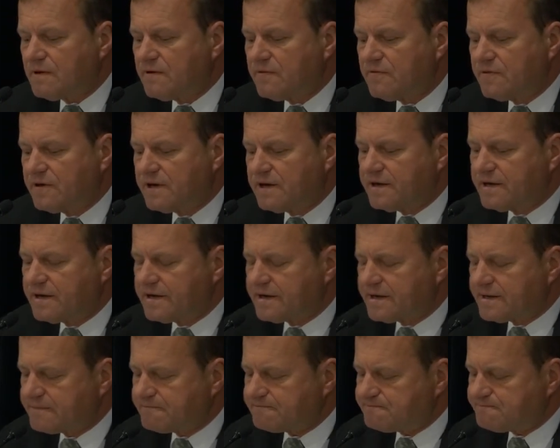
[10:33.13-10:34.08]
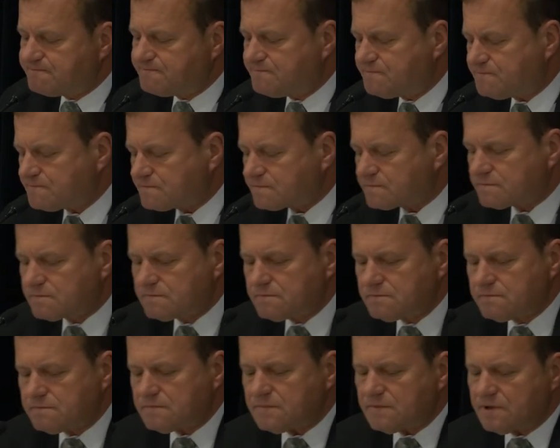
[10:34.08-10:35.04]
the
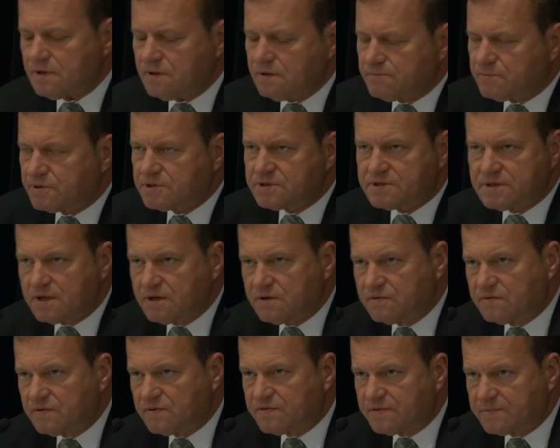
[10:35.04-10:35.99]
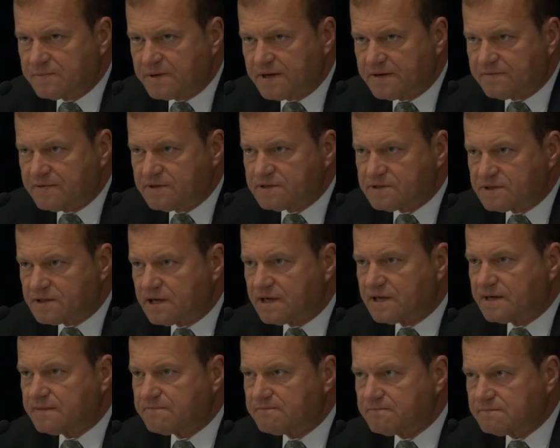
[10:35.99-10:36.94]
personnel over from night vision
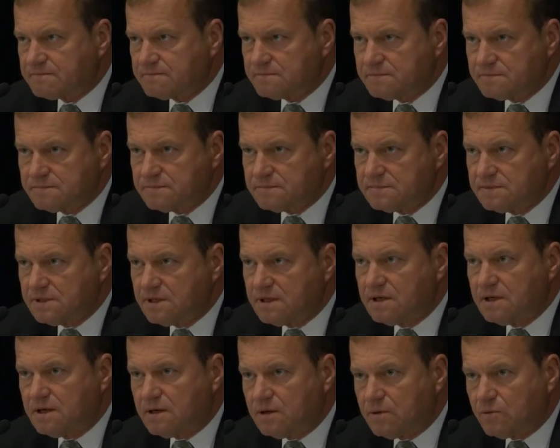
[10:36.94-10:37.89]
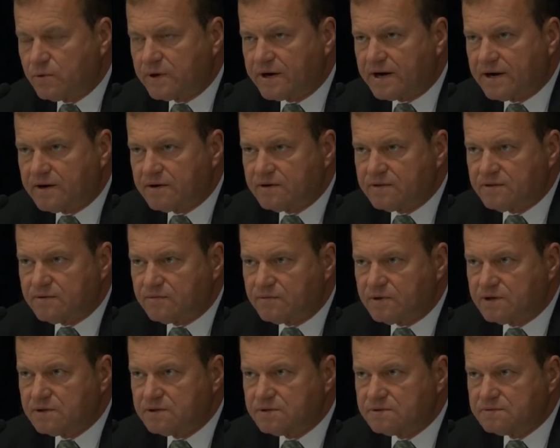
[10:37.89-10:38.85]
lab, went out on the
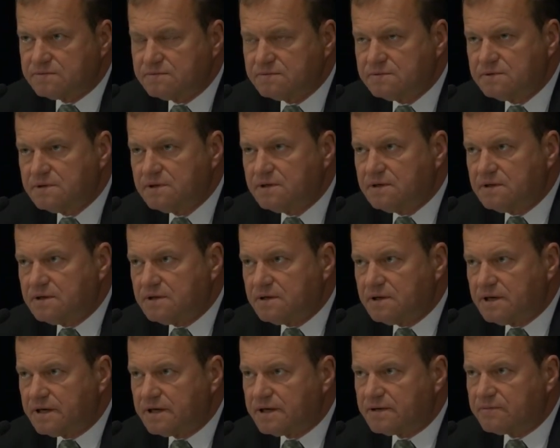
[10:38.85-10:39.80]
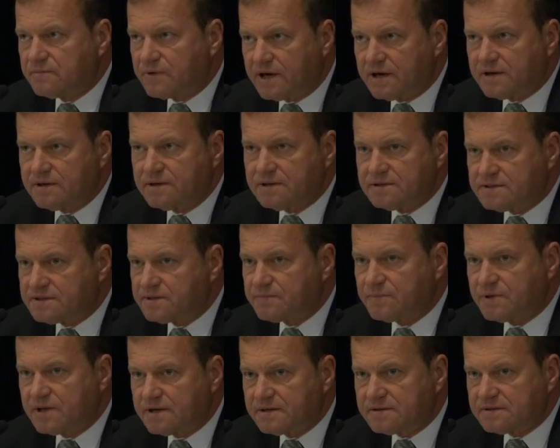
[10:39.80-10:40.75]
road, and we had to
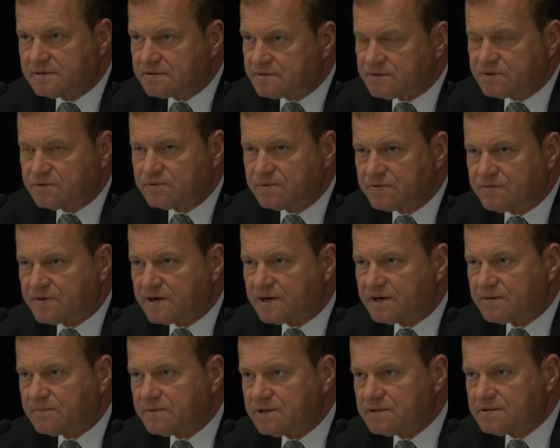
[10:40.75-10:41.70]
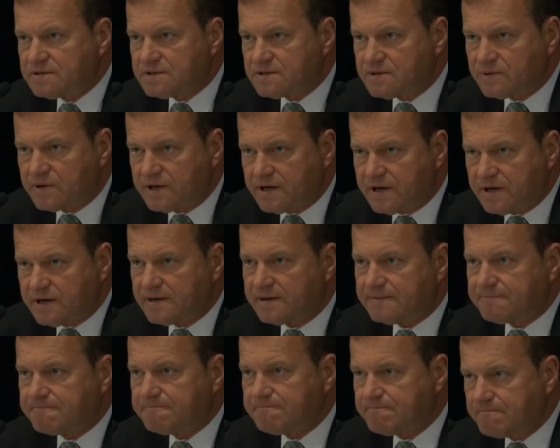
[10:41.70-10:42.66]
simulate the true environment. So we
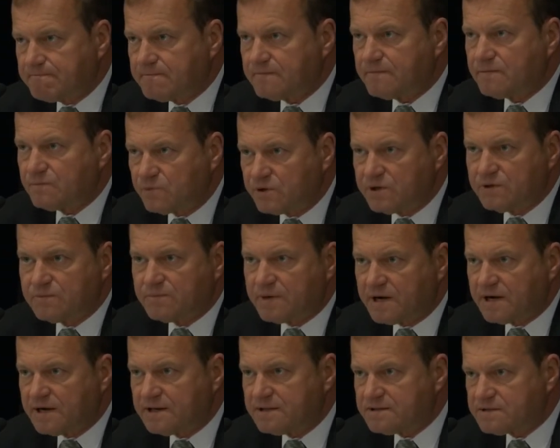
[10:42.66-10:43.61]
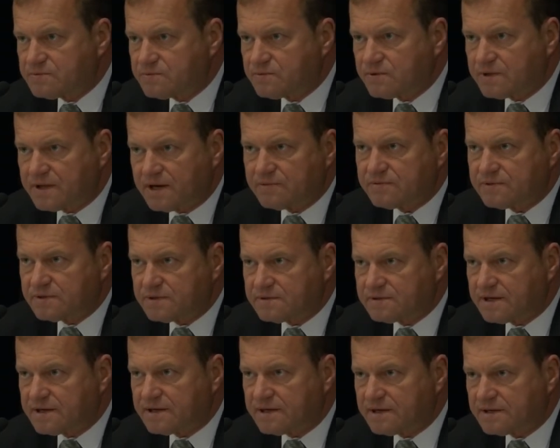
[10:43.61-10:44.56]
had real mines without the
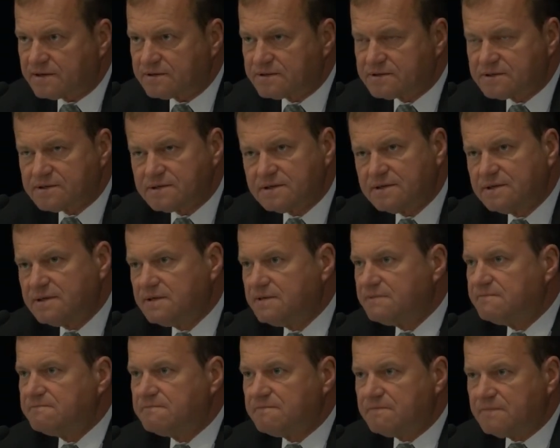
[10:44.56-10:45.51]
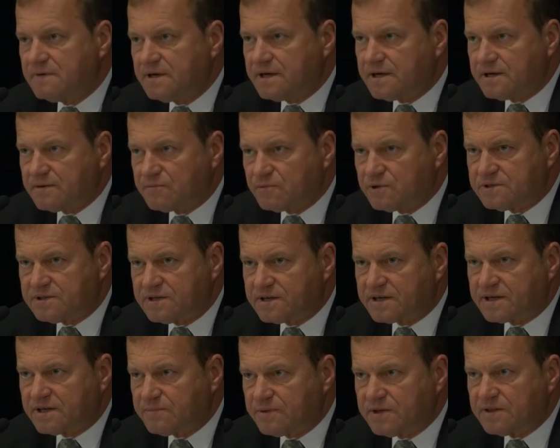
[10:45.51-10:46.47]
detonators, and we're
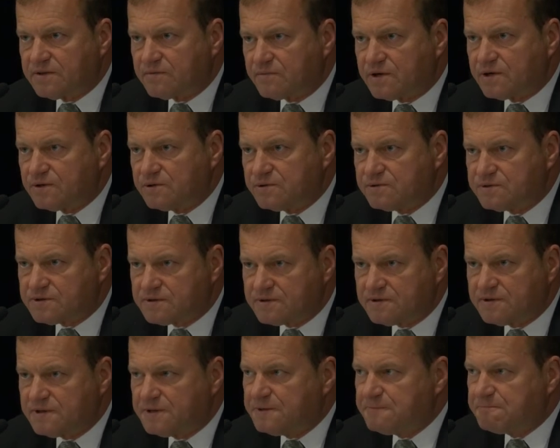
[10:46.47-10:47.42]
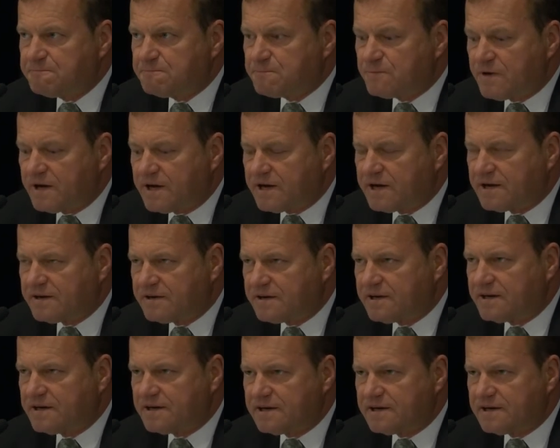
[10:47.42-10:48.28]
digging them in the roads, and